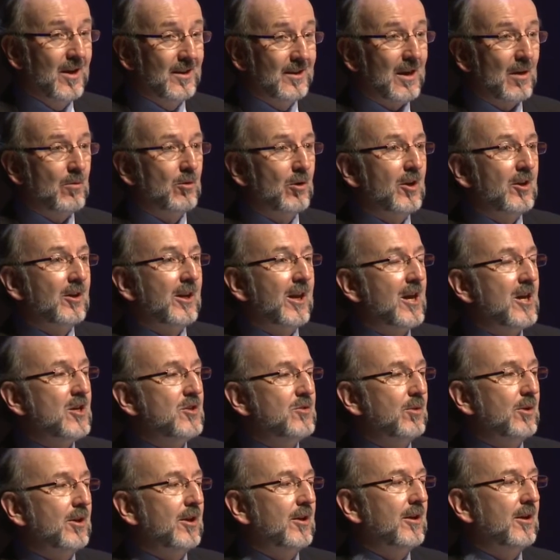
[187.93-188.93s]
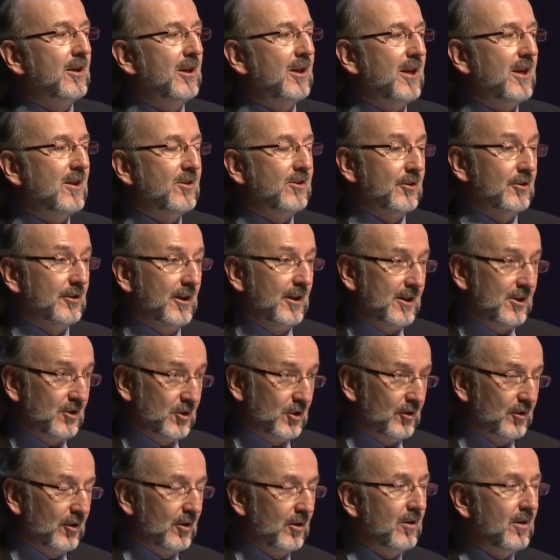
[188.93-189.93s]
that will engage with each
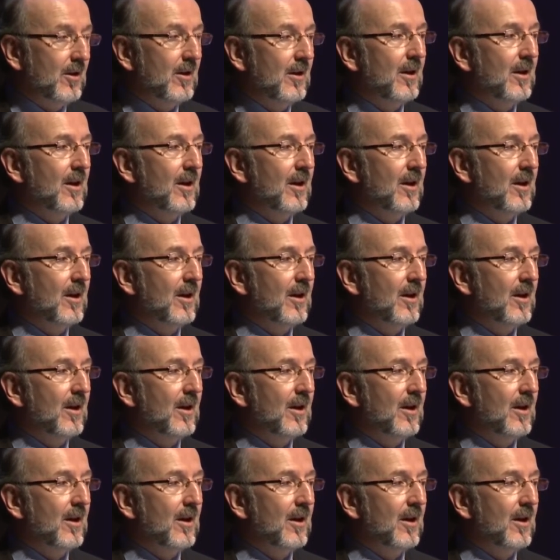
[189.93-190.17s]
other